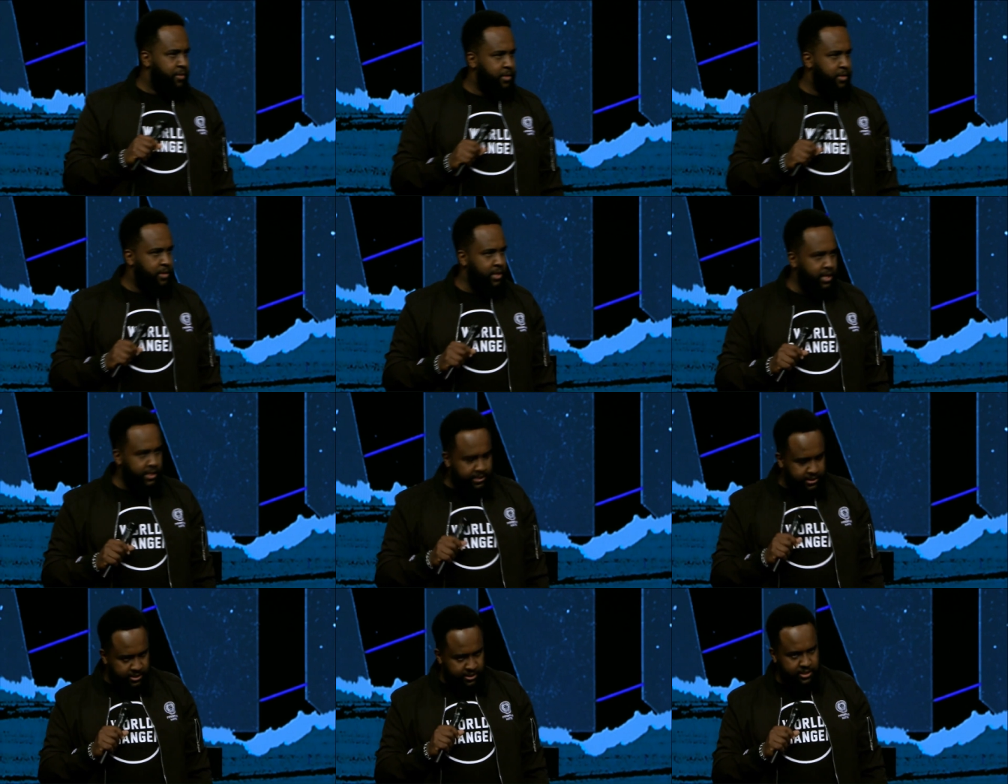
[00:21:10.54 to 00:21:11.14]

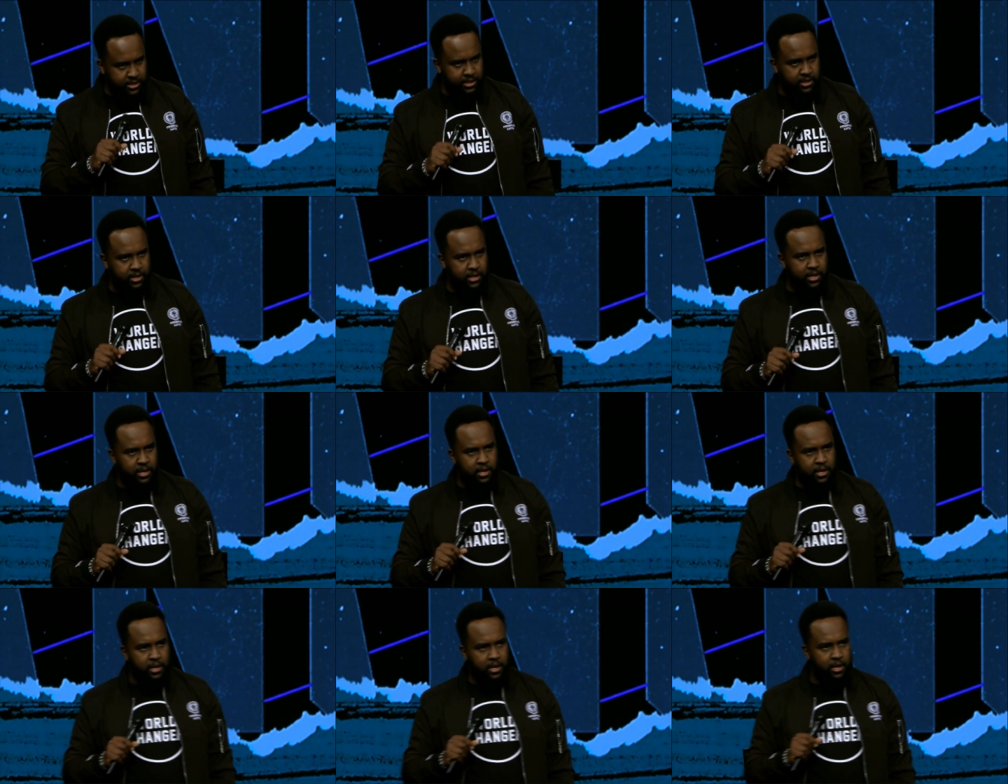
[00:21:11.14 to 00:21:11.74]
this,
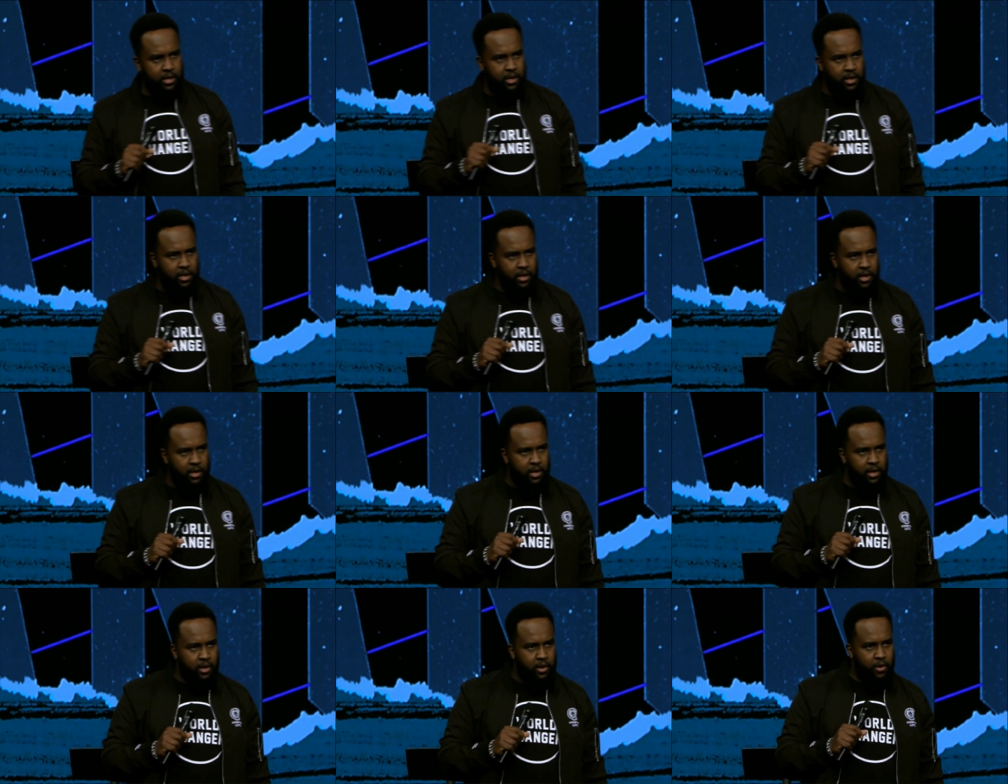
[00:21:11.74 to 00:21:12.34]

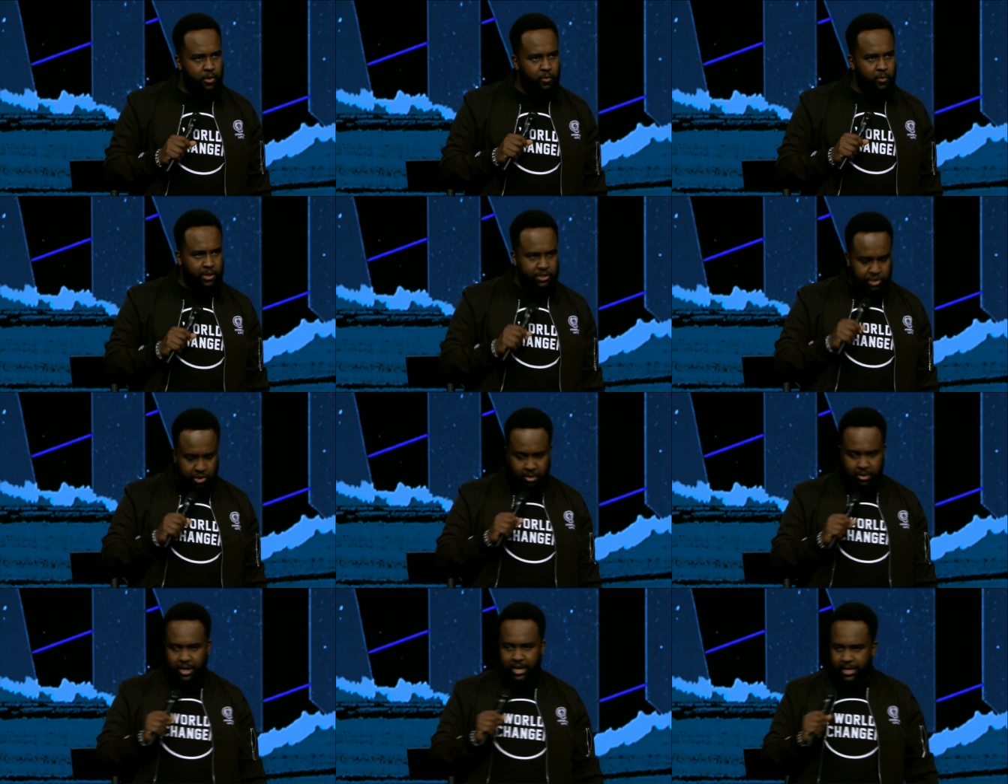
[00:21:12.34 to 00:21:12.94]
what
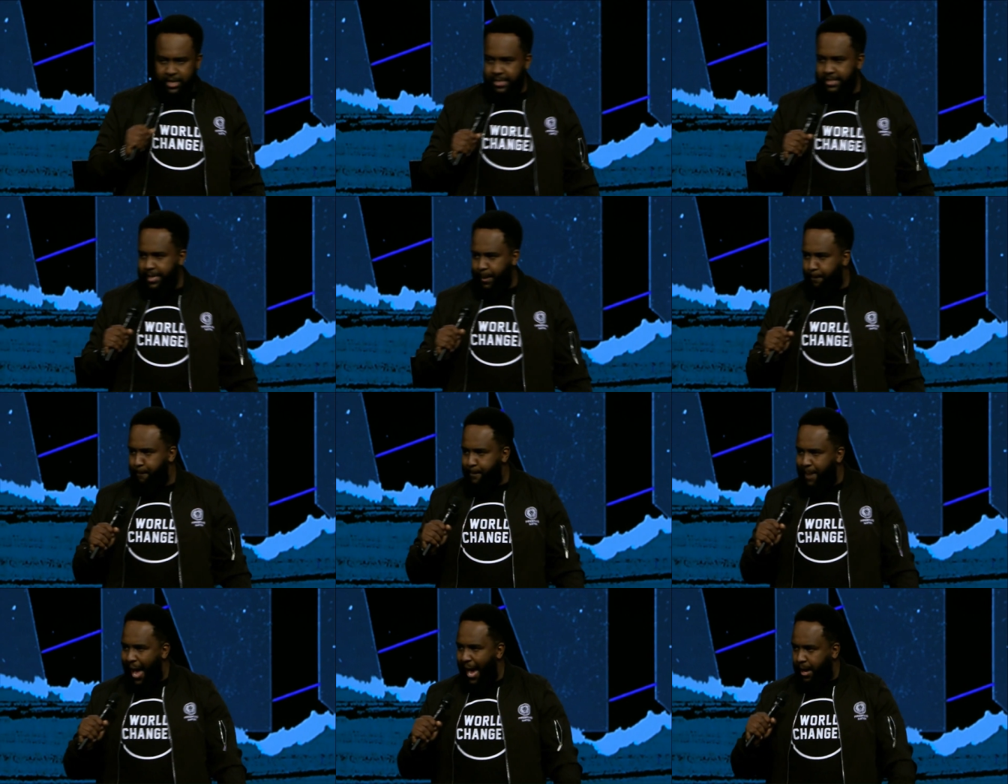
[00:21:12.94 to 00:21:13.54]
you need is a
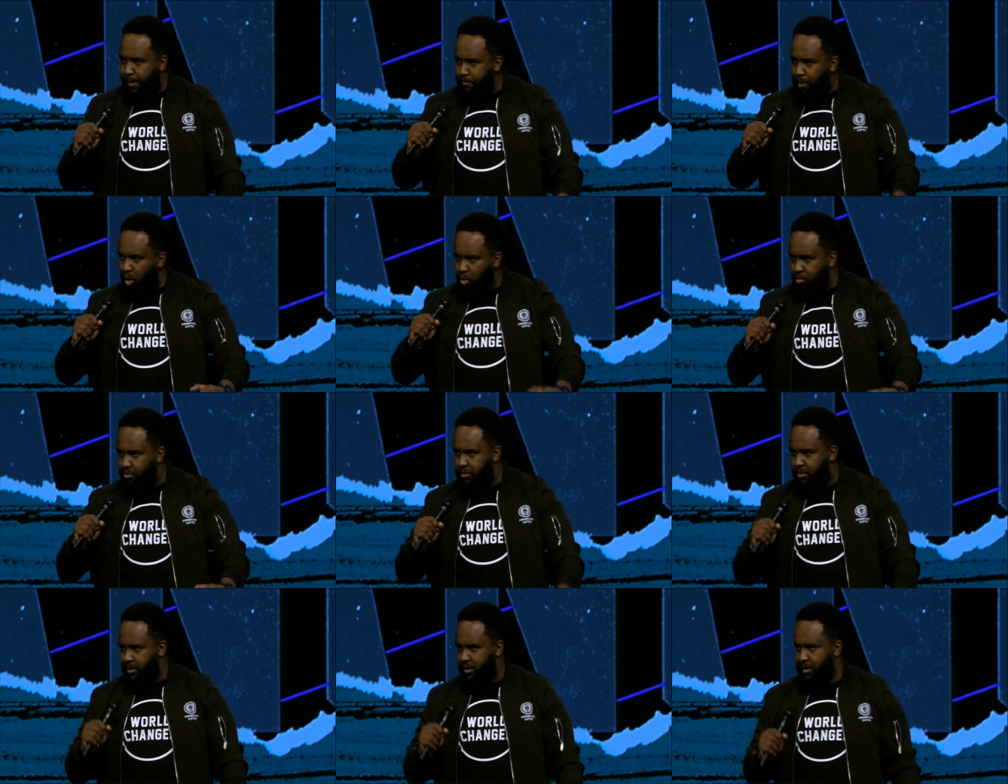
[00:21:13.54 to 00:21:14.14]

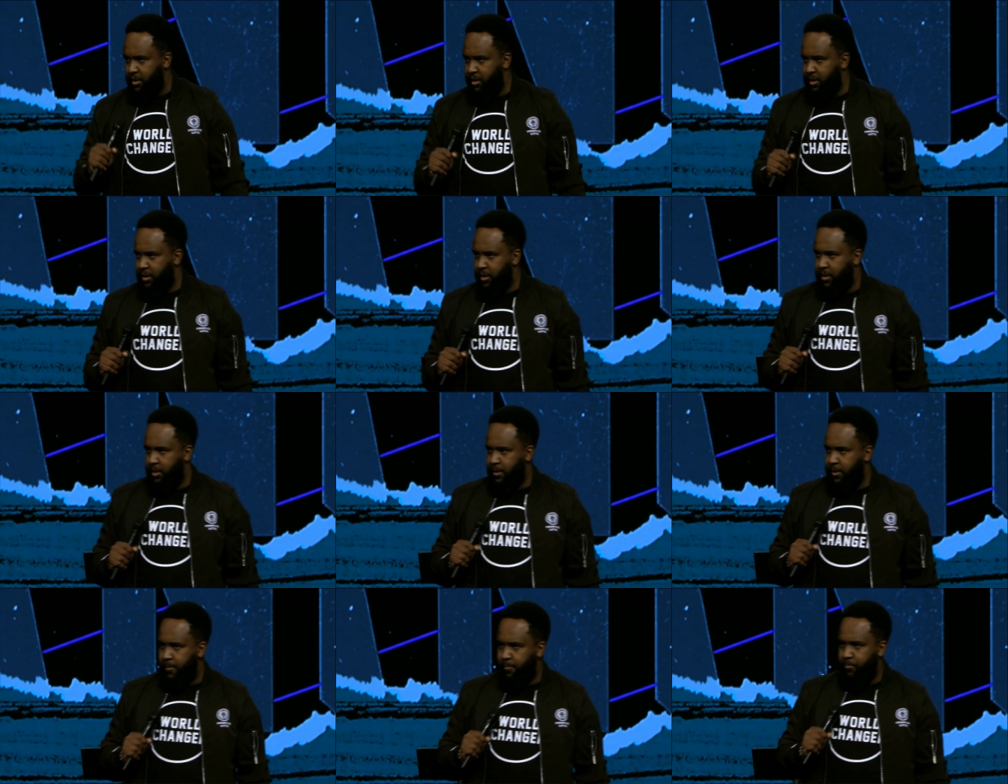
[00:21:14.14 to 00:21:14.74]
backbone
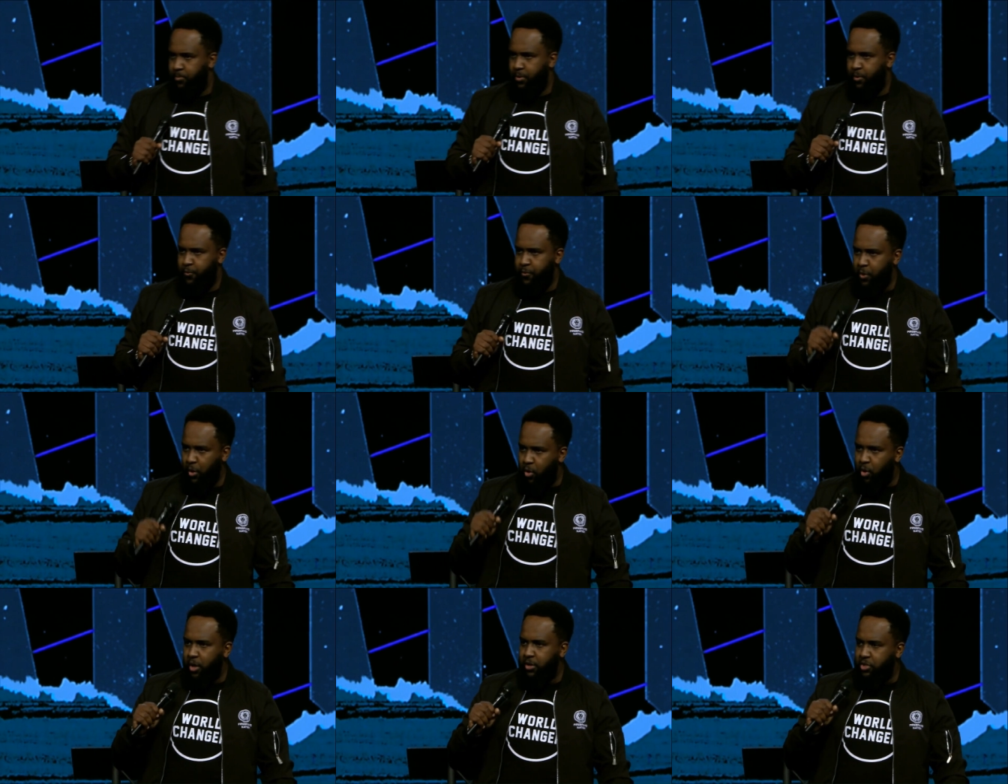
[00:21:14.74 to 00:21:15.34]
if you're
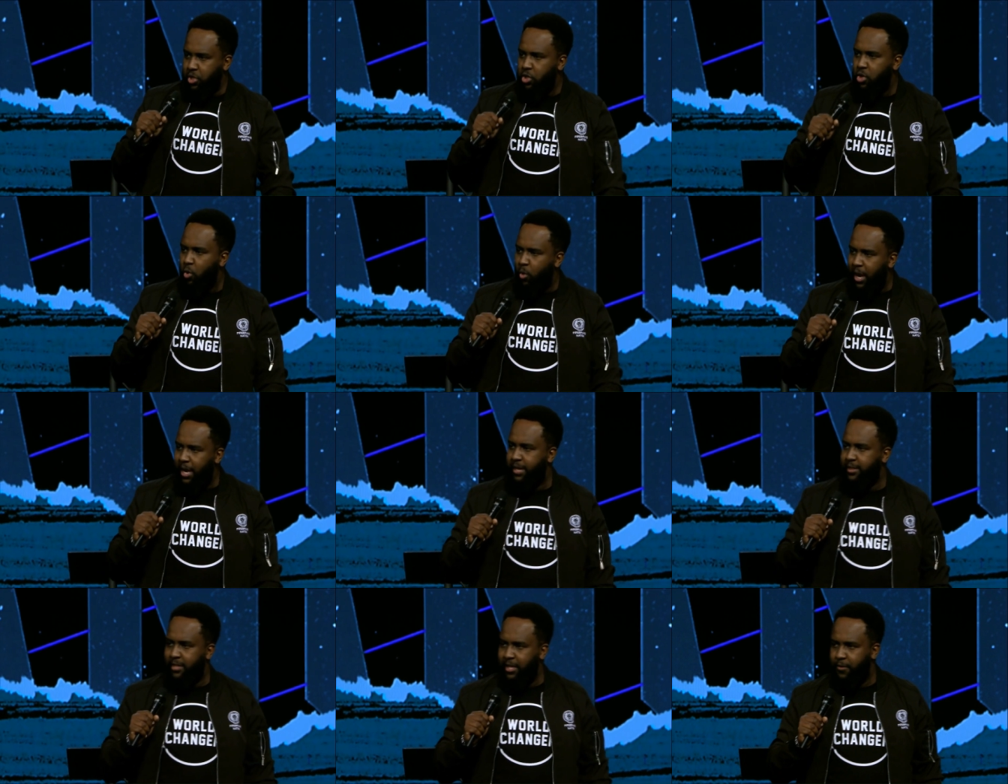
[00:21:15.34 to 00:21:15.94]
going to do
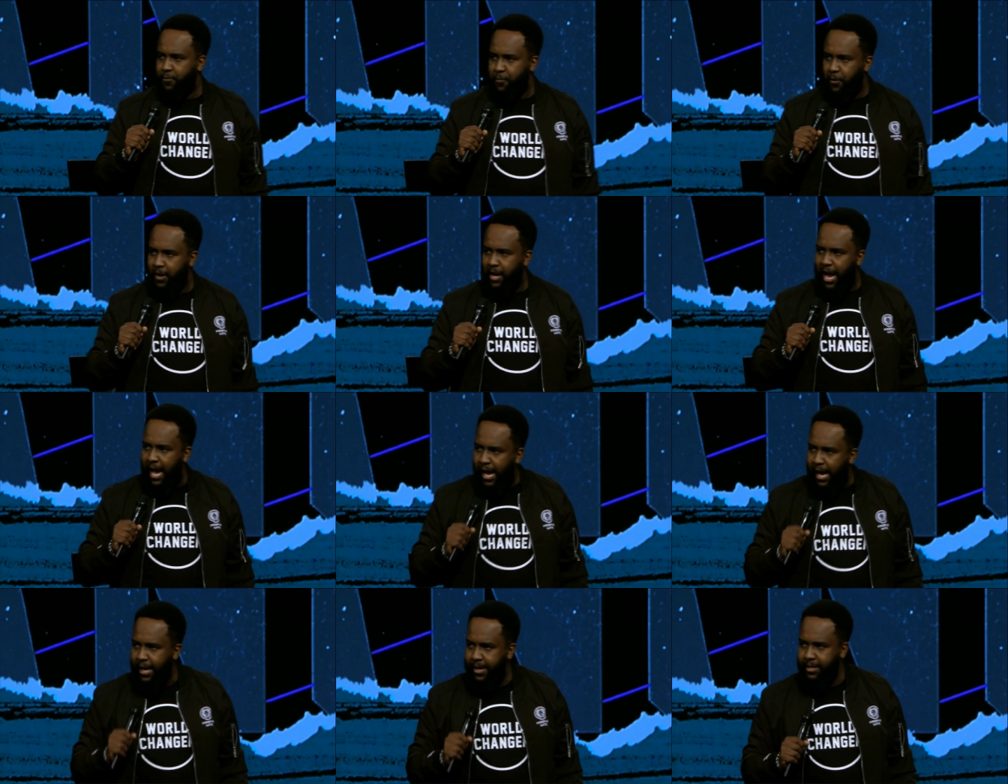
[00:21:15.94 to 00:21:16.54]
anything for
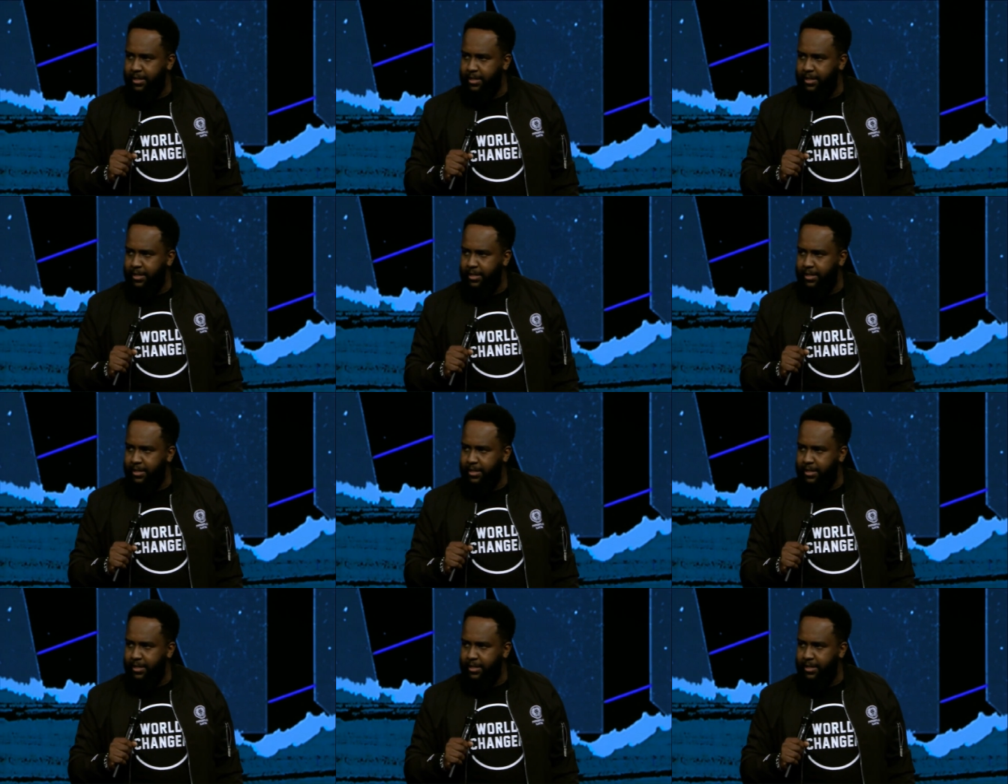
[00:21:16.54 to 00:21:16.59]
God.